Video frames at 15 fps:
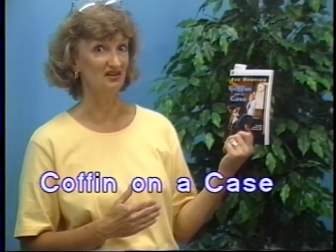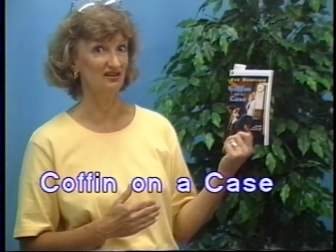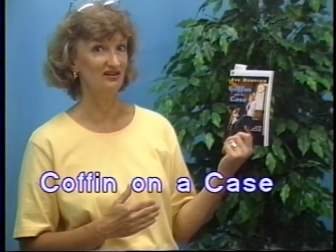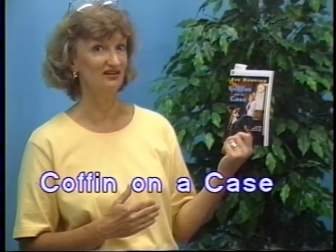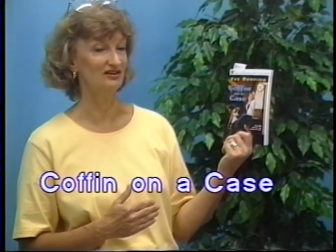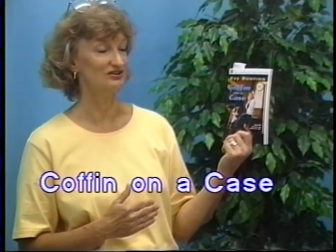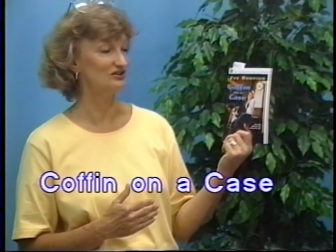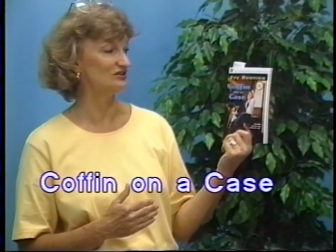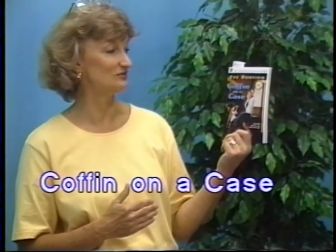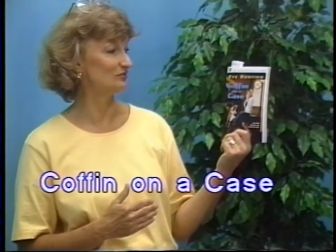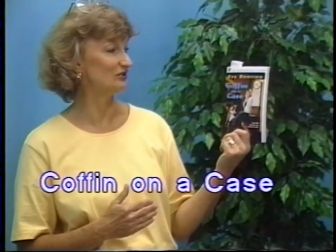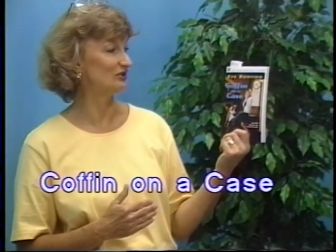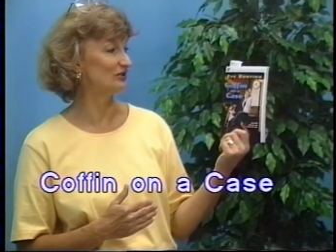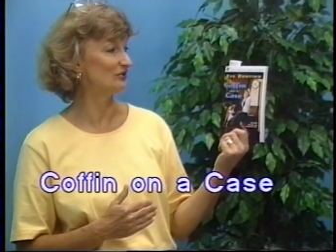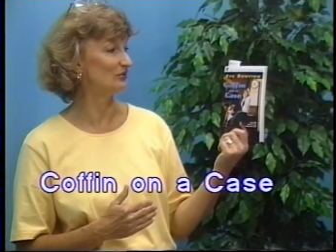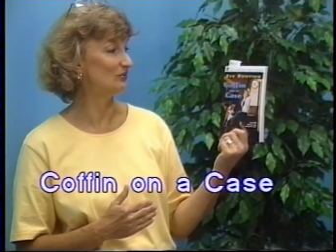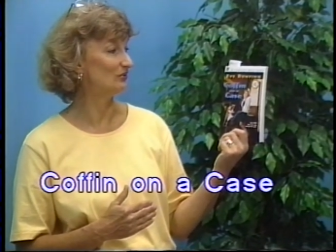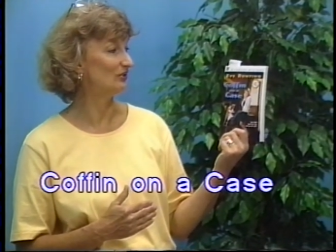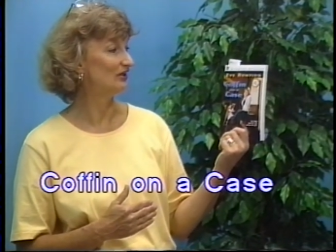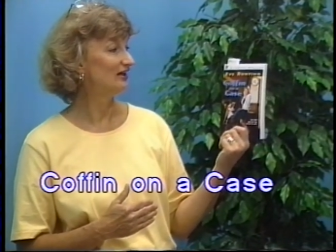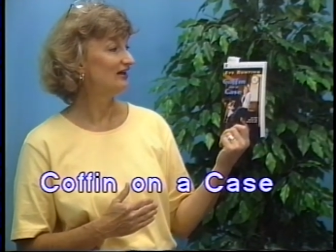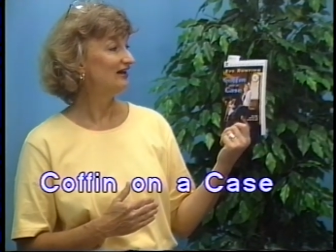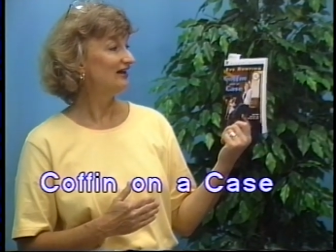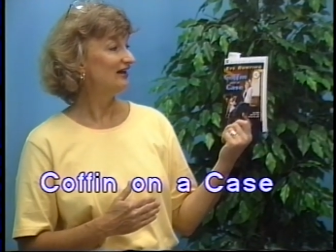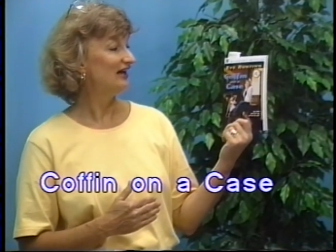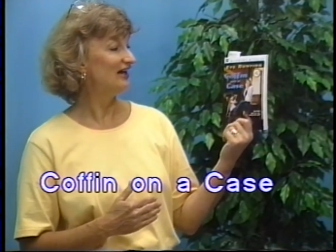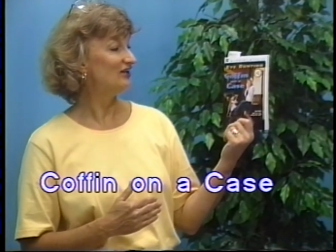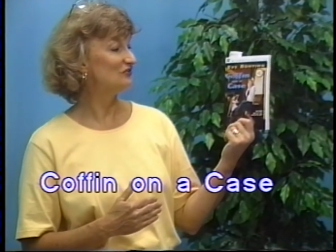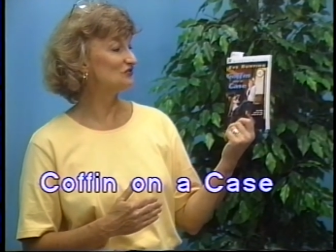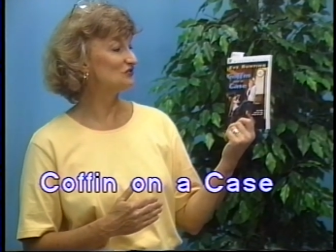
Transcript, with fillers: He thinks she's pretty cool. And